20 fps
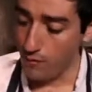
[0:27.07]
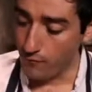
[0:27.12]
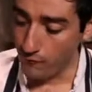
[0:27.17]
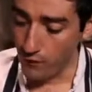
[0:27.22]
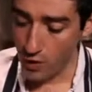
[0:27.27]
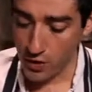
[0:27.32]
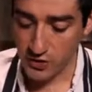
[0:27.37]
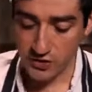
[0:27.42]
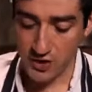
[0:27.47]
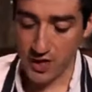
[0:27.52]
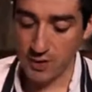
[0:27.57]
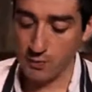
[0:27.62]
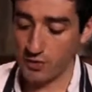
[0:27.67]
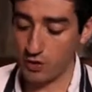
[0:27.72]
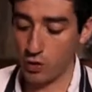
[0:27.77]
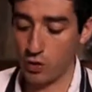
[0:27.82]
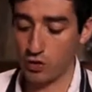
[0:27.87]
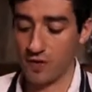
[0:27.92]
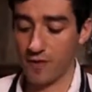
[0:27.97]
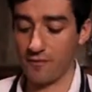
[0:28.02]
First thing with
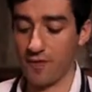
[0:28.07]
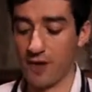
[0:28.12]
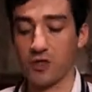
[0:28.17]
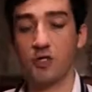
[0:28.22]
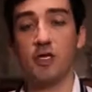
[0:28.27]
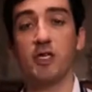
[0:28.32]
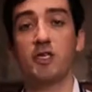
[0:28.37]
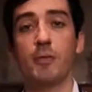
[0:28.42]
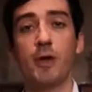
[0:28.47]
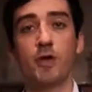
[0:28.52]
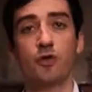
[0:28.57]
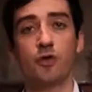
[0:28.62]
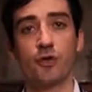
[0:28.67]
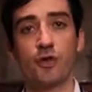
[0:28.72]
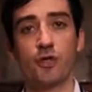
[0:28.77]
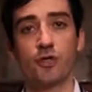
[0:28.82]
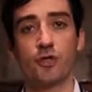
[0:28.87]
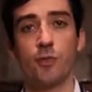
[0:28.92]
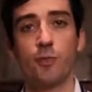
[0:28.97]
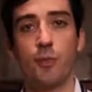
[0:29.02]
the courgette flowers, you need to make sure they're
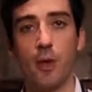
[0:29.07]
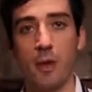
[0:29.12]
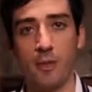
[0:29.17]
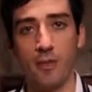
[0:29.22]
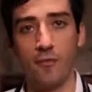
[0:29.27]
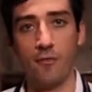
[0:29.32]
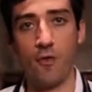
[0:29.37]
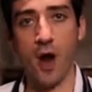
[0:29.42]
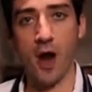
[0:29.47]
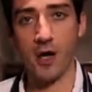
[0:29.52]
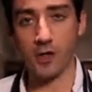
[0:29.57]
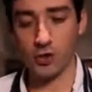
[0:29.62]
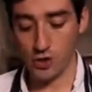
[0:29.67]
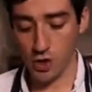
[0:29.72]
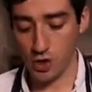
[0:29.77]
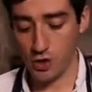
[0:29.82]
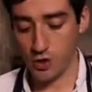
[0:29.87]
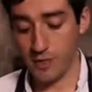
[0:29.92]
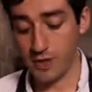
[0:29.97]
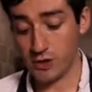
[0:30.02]
supremely fresh,
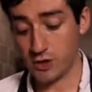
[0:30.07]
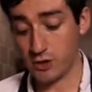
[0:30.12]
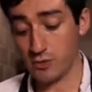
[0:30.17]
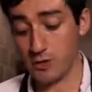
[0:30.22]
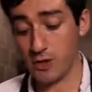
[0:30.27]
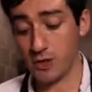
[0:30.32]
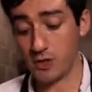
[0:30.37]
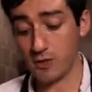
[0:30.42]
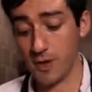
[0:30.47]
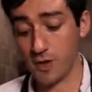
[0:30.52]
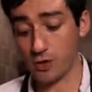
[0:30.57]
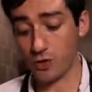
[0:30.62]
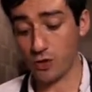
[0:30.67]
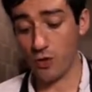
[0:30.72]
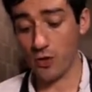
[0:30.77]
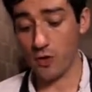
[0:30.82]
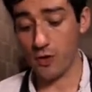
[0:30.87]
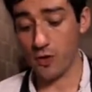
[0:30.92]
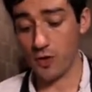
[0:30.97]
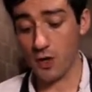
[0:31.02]
and you need to make sure
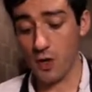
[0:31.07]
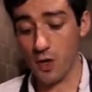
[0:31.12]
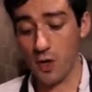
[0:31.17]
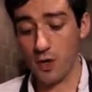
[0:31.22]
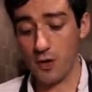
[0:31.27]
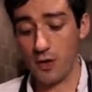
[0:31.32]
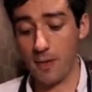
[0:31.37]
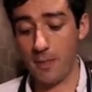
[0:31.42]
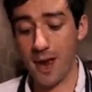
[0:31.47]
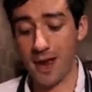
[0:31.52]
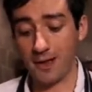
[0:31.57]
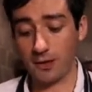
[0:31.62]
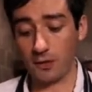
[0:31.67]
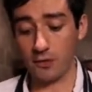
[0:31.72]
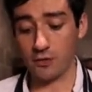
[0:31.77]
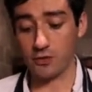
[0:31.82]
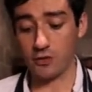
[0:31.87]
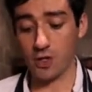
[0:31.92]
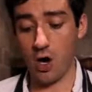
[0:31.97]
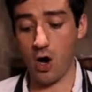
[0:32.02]
that the
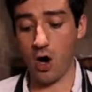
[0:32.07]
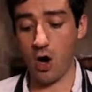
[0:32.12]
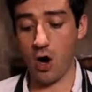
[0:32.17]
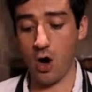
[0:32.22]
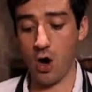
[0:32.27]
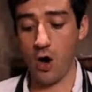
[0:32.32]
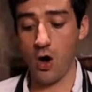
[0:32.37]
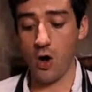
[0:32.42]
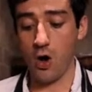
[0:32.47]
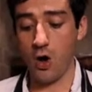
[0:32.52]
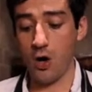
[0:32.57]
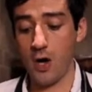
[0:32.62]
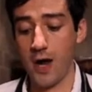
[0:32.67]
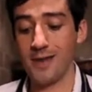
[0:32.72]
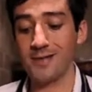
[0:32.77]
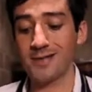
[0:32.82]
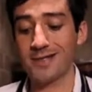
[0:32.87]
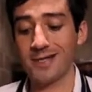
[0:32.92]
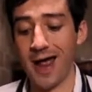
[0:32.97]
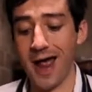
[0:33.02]
petals are
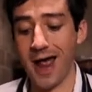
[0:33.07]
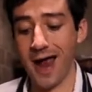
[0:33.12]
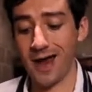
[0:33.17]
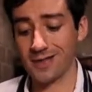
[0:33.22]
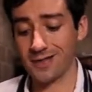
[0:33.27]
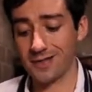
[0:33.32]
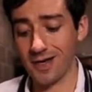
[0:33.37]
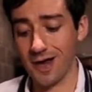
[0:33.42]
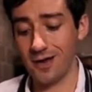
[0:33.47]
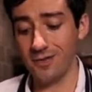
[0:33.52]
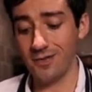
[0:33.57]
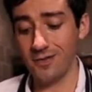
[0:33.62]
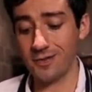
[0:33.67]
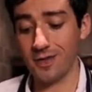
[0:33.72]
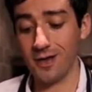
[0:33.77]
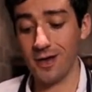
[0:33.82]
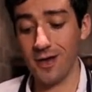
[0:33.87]
intact and